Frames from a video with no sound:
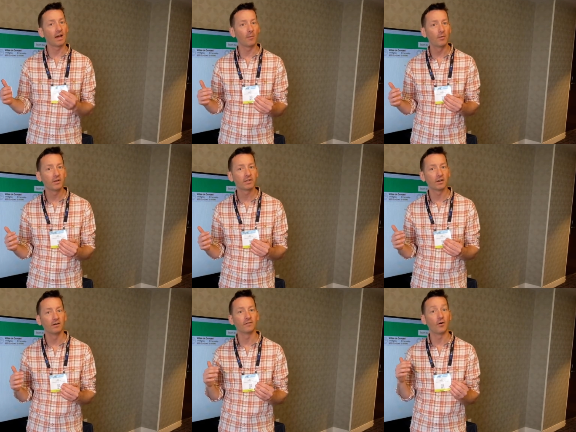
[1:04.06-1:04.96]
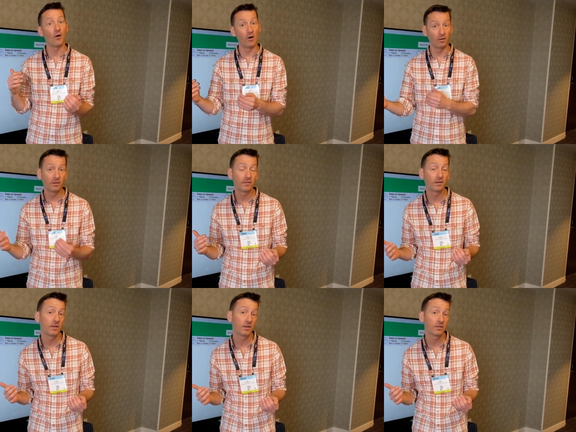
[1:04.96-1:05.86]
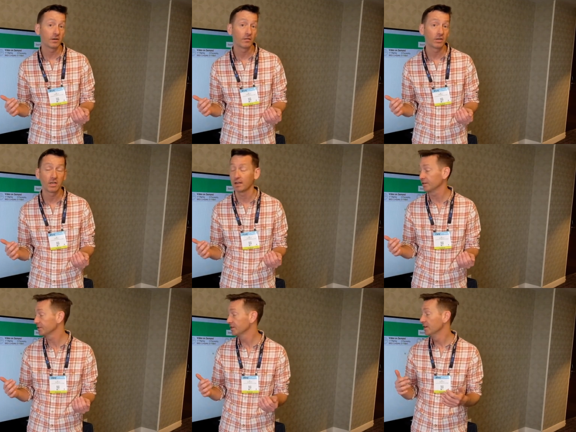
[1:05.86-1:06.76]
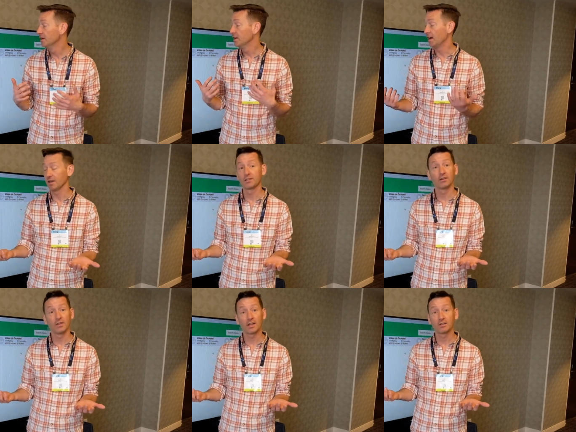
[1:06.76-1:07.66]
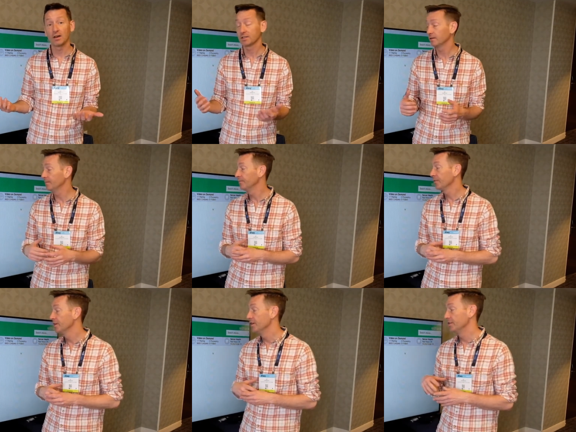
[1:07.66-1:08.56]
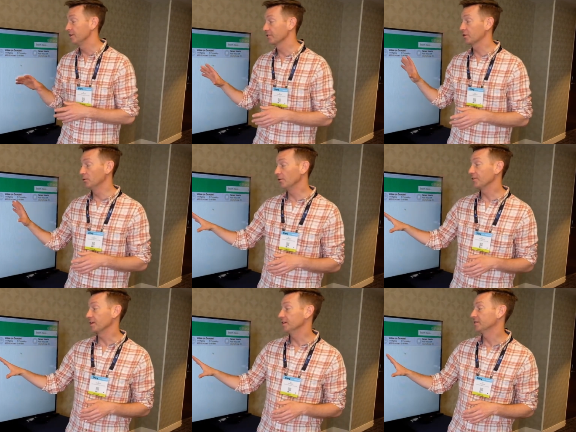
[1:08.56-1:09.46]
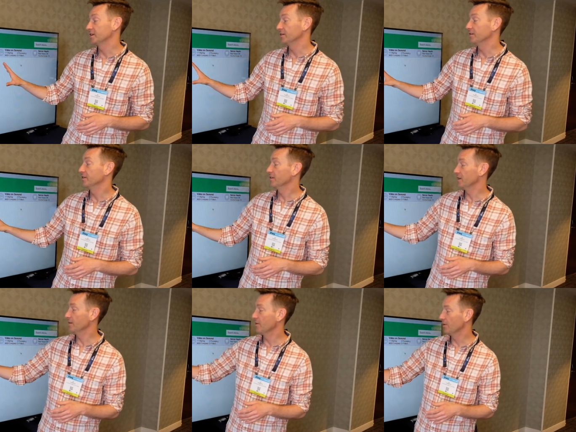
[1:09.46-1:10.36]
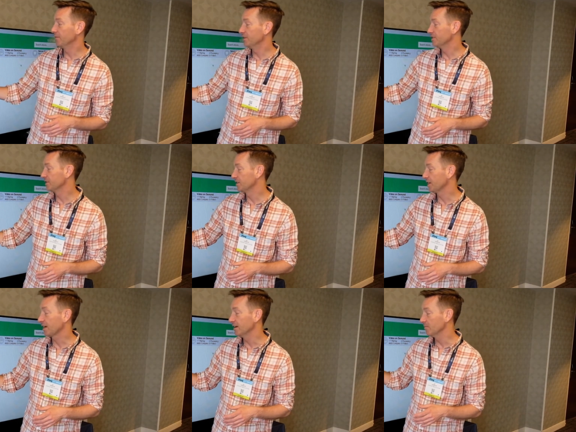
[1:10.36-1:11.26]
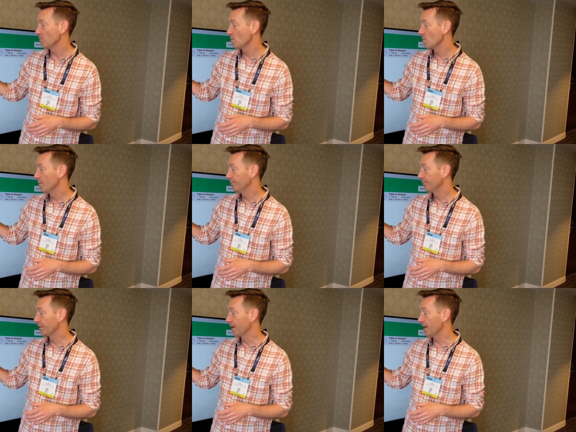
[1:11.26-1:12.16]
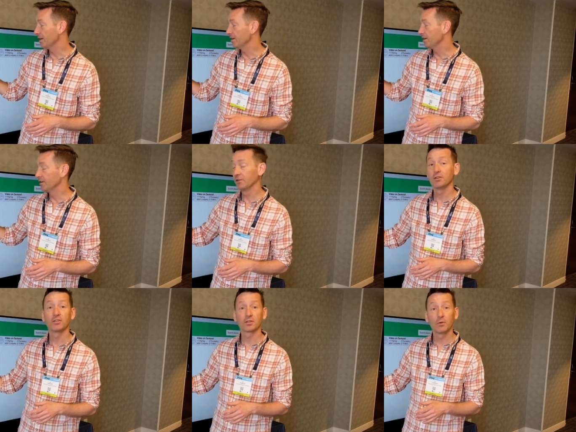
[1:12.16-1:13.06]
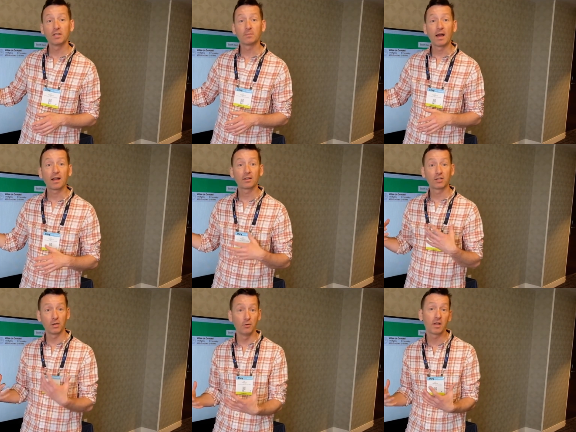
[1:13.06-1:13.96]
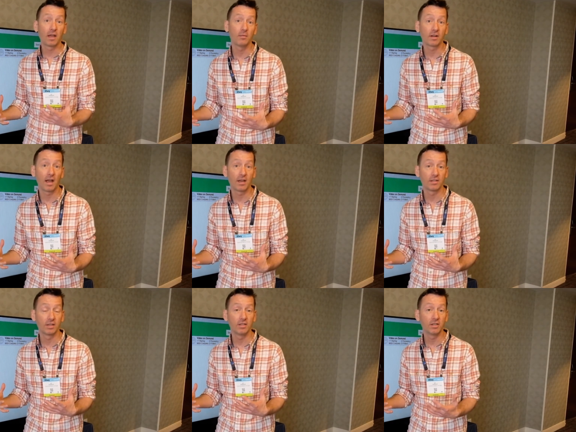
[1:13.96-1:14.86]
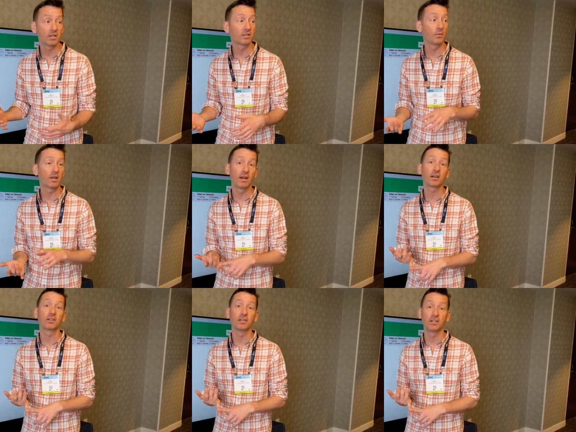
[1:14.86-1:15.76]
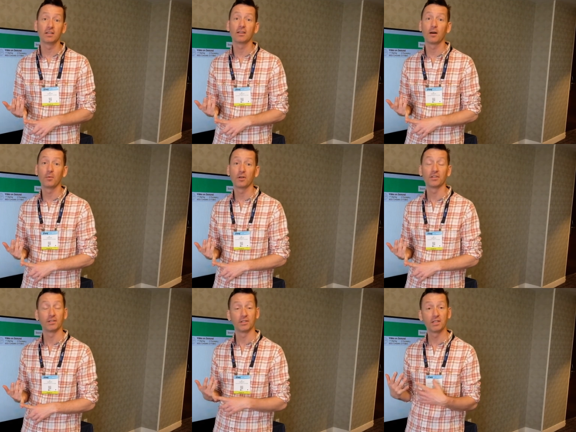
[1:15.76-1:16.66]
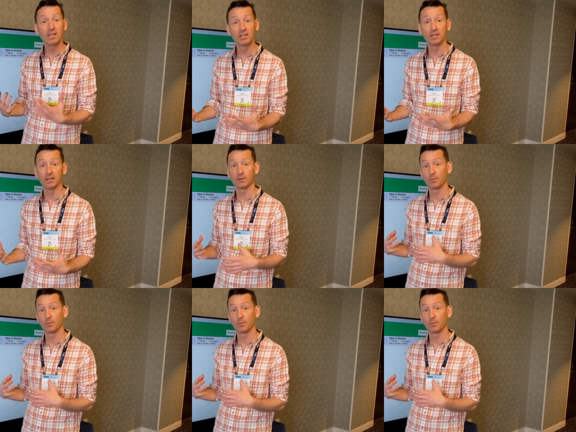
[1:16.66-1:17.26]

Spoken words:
outputs of all of your video server channels. So that's awesome. The other cool thing is here, and hopefully in just a second, it'll do the squeeze back to Cablecast CG, so we can actually see the output of the CG